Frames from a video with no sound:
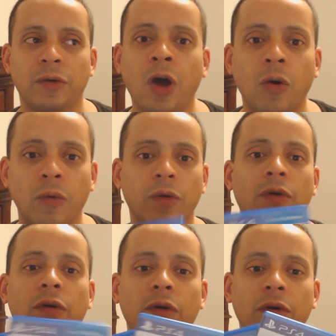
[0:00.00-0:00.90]
No,
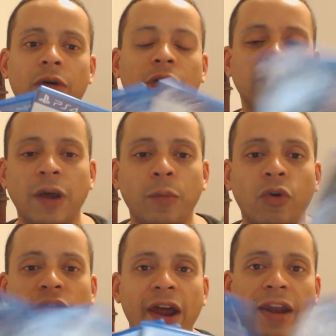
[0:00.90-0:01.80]
because I'm
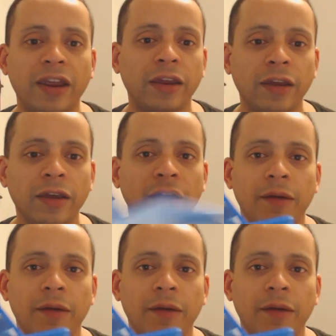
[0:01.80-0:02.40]
already